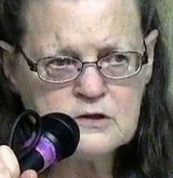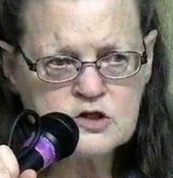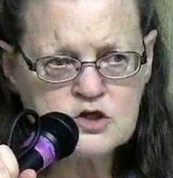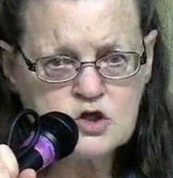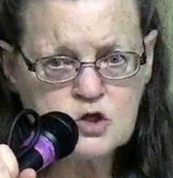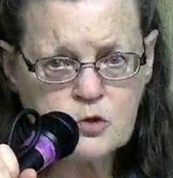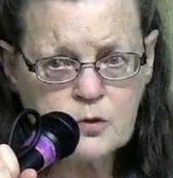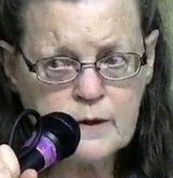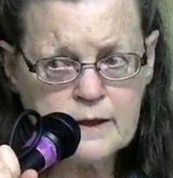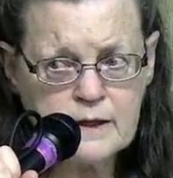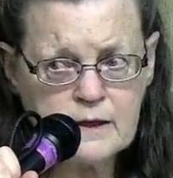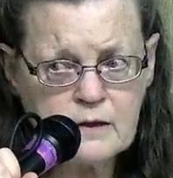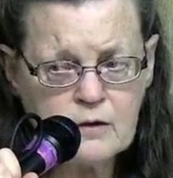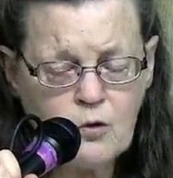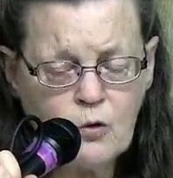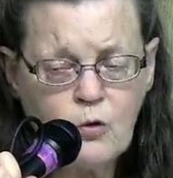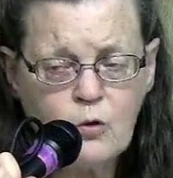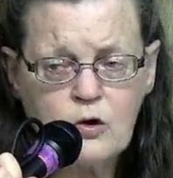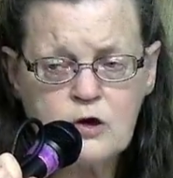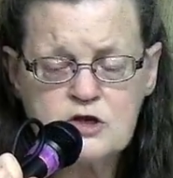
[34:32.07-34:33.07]
doing
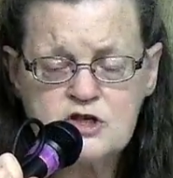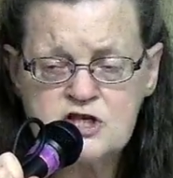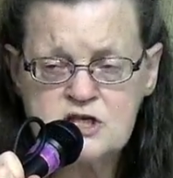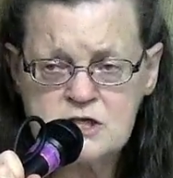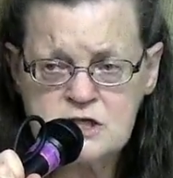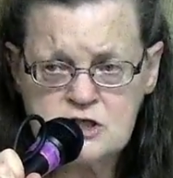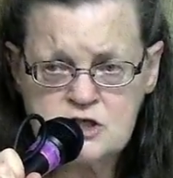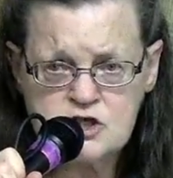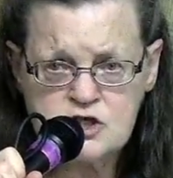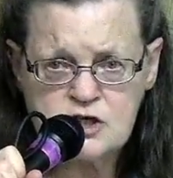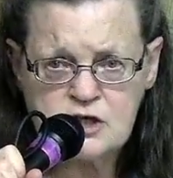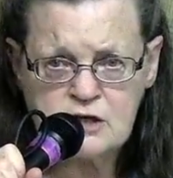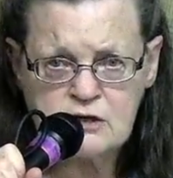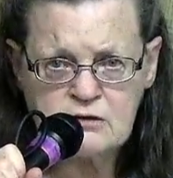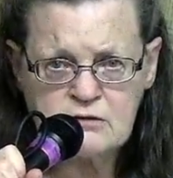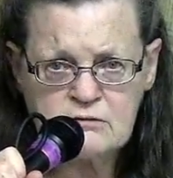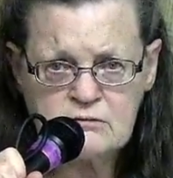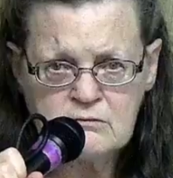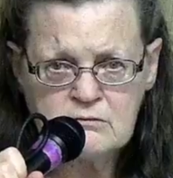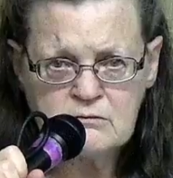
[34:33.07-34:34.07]
or
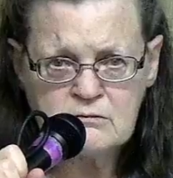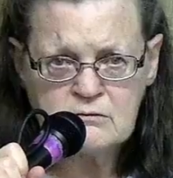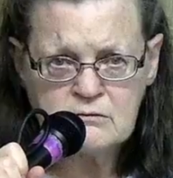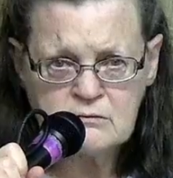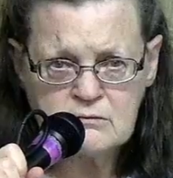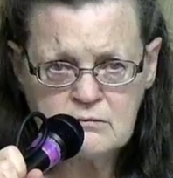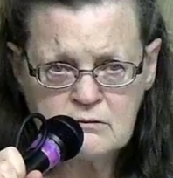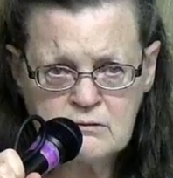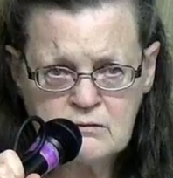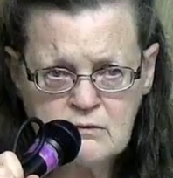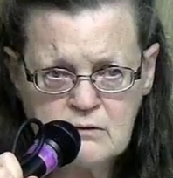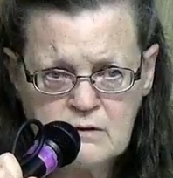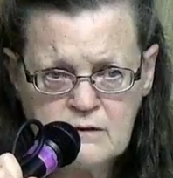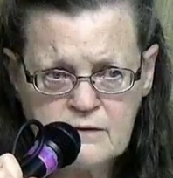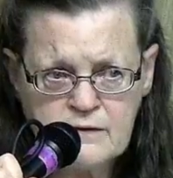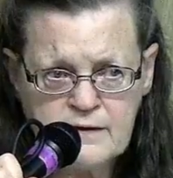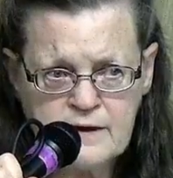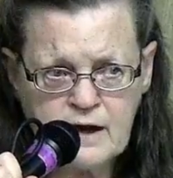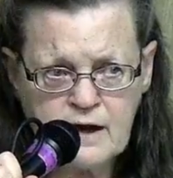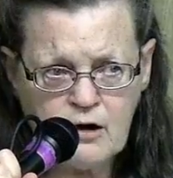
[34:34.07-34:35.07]
teaching
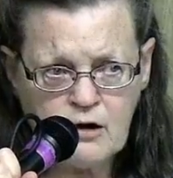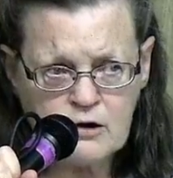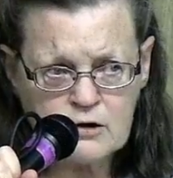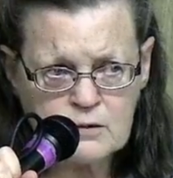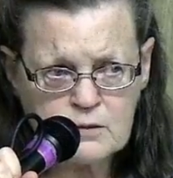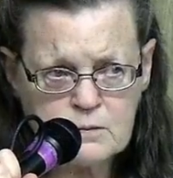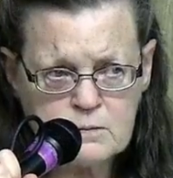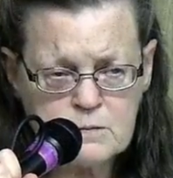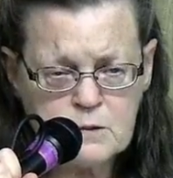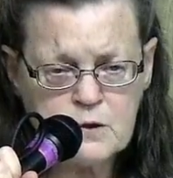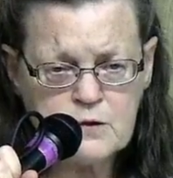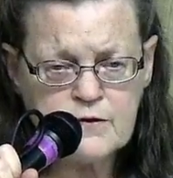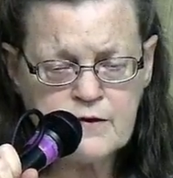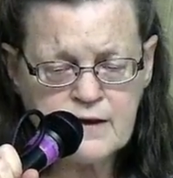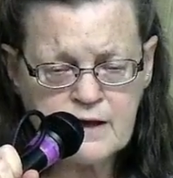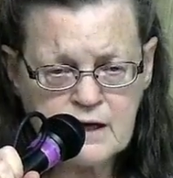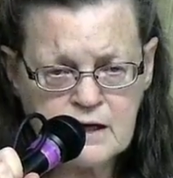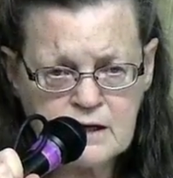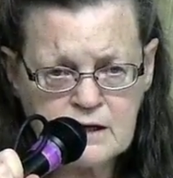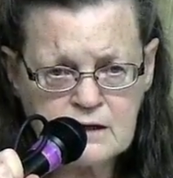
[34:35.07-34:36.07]
the honorable
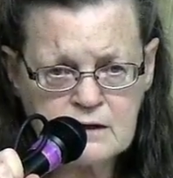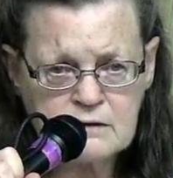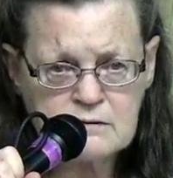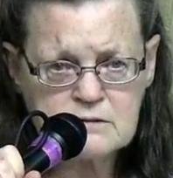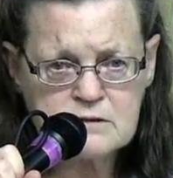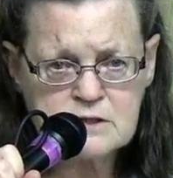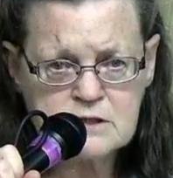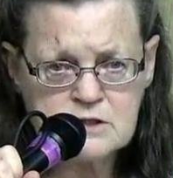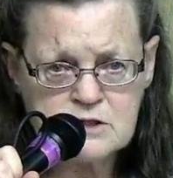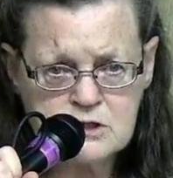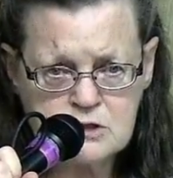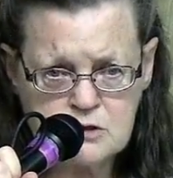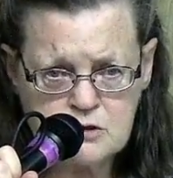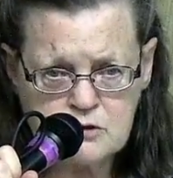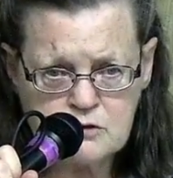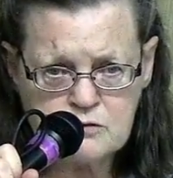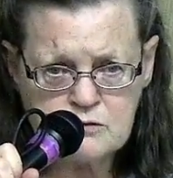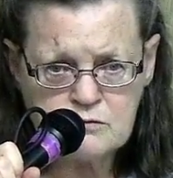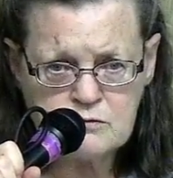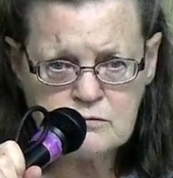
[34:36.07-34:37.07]
thing to
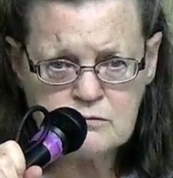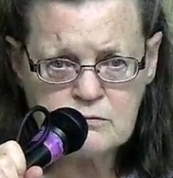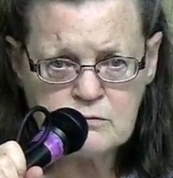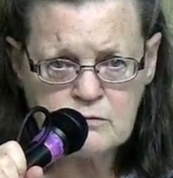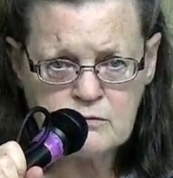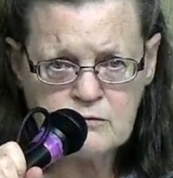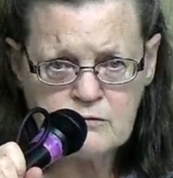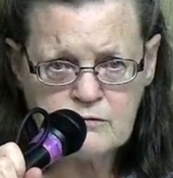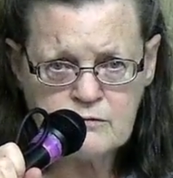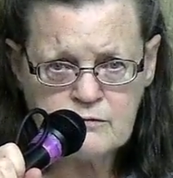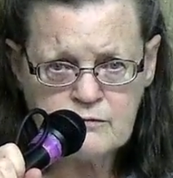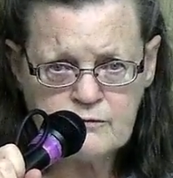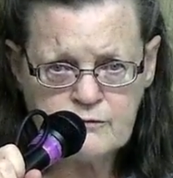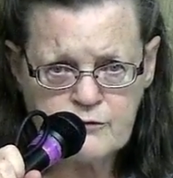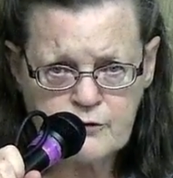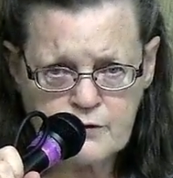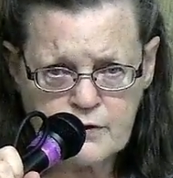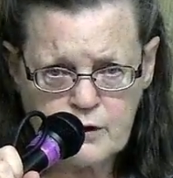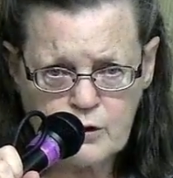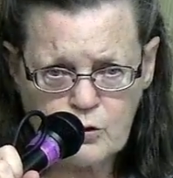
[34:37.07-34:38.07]
do
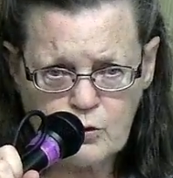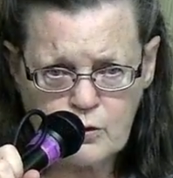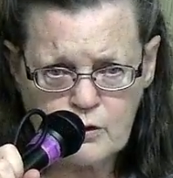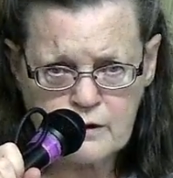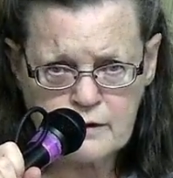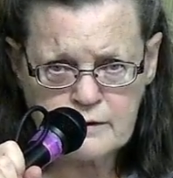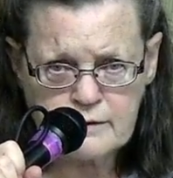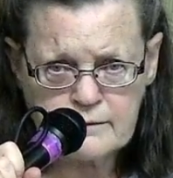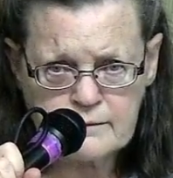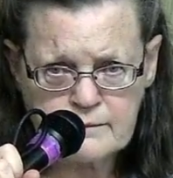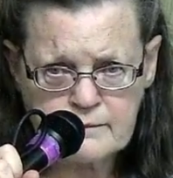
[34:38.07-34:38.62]
for the Lord.